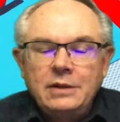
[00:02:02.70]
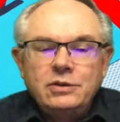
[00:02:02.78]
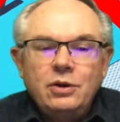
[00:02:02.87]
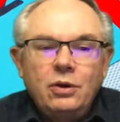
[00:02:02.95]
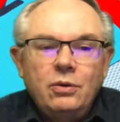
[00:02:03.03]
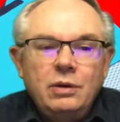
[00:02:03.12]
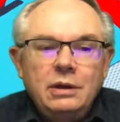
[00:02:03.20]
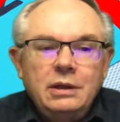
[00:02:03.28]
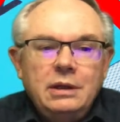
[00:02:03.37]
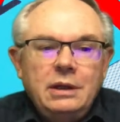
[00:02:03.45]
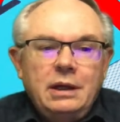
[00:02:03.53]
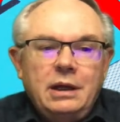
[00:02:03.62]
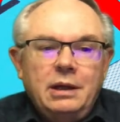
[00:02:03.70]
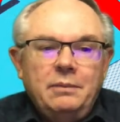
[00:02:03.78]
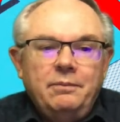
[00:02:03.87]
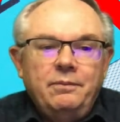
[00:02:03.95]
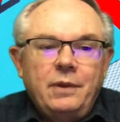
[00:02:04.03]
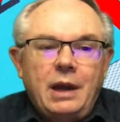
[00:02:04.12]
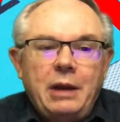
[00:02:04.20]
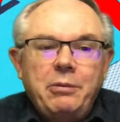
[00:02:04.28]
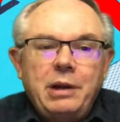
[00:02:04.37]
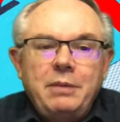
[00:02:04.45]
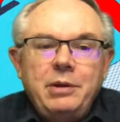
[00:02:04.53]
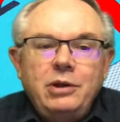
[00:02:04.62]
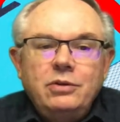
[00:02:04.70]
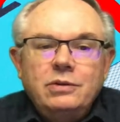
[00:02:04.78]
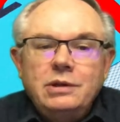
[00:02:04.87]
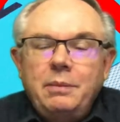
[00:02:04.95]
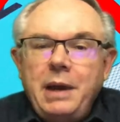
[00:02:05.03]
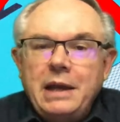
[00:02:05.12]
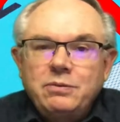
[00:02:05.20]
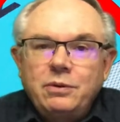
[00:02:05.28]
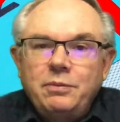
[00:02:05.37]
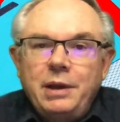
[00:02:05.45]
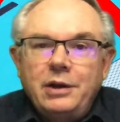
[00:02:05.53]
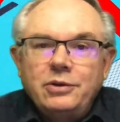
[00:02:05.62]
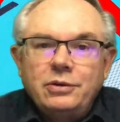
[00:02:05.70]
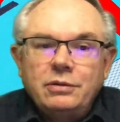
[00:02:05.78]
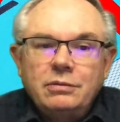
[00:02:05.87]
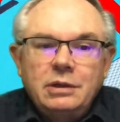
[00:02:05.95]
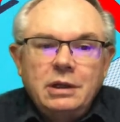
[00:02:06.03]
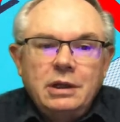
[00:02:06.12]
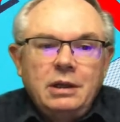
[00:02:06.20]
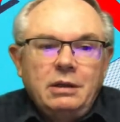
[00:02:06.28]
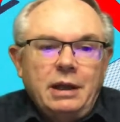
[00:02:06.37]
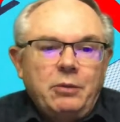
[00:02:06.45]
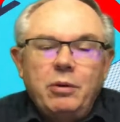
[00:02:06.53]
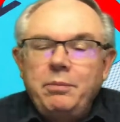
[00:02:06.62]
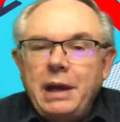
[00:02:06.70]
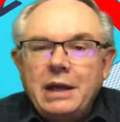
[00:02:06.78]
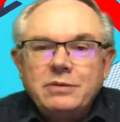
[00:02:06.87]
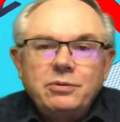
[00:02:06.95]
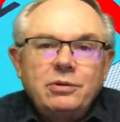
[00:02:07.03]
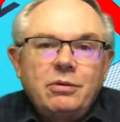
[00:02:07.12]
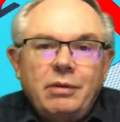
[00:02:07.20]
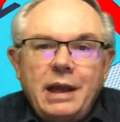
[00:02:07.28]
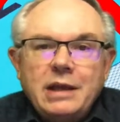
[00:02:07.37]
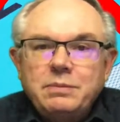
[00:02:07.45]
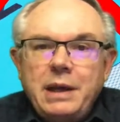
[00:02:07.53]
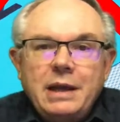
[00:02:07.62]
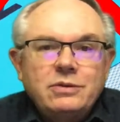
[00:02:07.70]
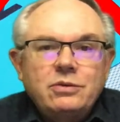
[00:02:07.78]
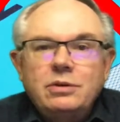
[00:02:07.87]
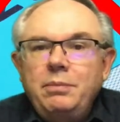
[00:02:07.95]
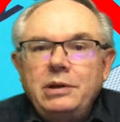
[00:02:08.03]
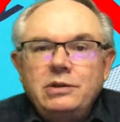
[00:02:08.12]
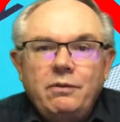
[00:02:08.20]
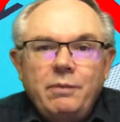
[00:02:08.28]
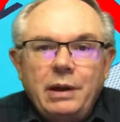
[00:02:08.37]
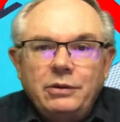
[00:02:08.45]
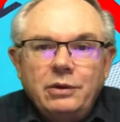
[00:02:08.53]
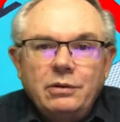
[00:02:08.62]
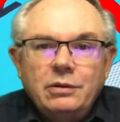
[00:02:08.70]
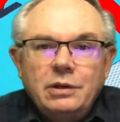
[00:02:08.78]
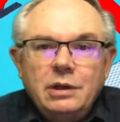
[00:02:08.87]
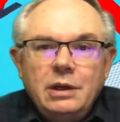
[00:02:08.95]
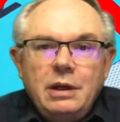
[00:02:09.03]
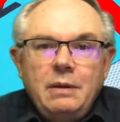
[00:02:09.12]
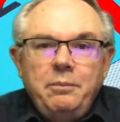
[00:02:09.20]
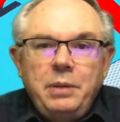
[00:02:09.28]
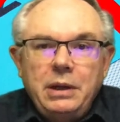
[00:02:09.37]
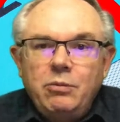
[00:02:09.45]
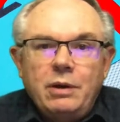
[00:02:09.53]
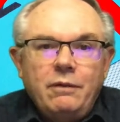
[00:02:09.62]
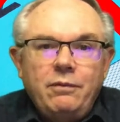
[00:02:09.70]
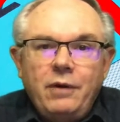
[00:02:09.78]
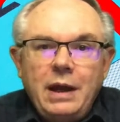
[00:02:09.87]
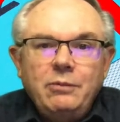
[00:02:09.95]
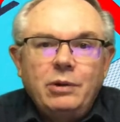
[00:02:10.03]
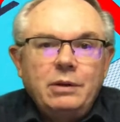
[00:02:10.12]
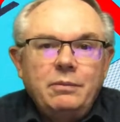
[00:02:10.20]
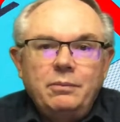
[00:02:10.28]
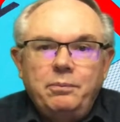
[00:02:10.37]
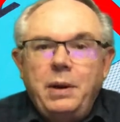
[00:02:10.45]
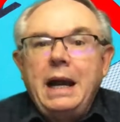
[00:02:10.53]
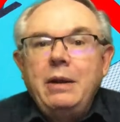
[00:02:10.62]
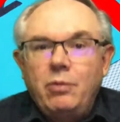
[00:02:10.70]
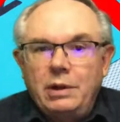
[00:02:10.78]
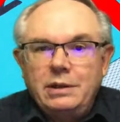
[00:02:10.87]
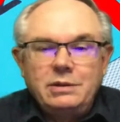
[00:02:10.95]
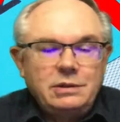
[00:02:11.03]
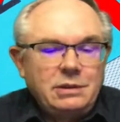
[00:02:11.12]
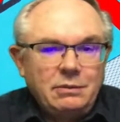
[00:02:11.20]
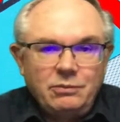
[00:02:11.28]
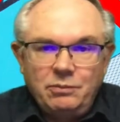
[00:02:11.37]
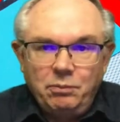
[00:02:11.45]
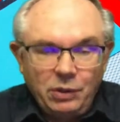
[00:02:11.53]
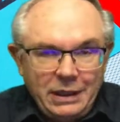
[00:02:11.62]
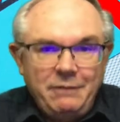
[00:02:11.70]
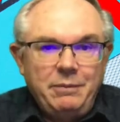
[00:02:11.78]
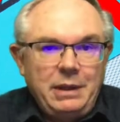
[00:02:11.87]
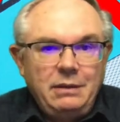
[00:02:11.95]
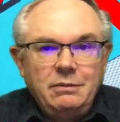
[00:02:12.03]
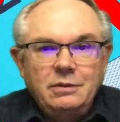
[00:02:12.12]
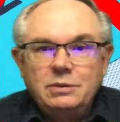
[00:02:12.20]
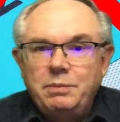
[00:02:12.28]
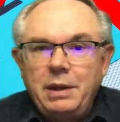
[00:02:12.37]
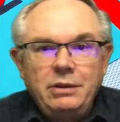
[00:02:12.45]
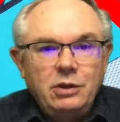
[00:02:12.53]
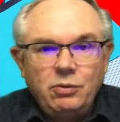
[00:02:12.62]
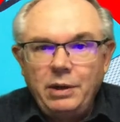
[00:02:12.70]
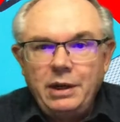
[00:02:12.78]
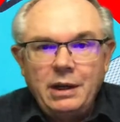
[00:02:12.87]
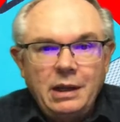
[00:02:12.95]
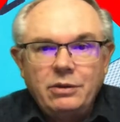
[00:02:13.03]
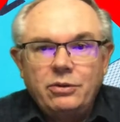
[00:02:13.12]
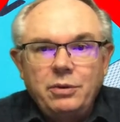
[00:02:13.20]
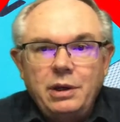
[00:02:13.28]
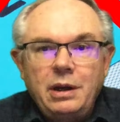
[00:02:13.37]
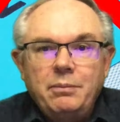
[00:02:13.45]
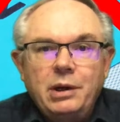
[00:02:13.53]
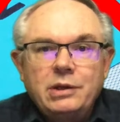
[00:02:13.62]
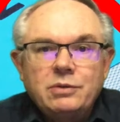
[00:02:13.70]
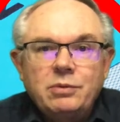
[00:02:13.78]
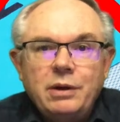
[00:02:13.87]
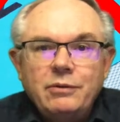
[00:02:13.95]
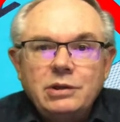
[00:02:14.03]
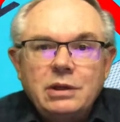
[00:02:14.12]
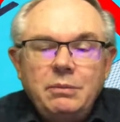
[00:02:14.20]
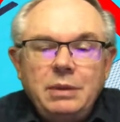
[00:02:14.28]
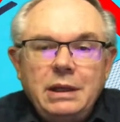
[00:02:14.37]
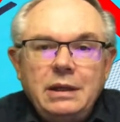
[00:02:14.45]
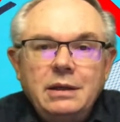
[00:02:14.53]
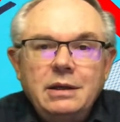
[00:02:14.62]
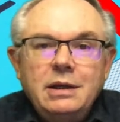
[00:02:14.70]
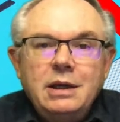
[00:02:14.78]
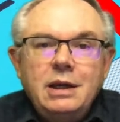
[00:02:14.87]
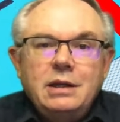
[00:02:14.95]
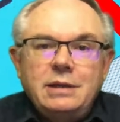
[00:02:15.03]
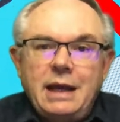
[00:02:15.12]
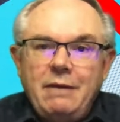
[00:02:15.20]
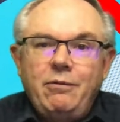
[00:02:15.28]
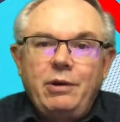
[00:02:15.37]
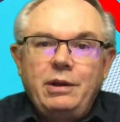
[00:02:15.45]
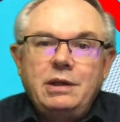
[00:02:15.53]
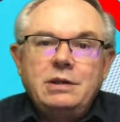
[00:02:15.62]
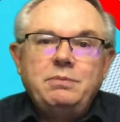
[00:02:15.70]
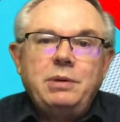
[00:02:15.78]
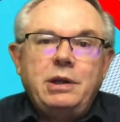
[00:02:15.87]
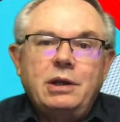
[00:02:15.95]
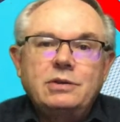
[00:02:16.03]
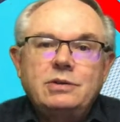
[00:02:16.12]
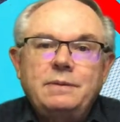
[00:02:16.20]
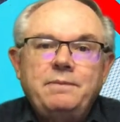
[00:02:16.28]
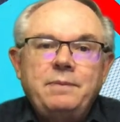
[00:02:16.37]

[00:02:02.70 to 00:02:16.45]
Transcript: so I recommend using a password manager, like 1Password or LastPass. There's a bunch of them out there. Pick one, find one, buy one. Believe me, spend the $29, $39, or whatever it's going to be to have one of these, because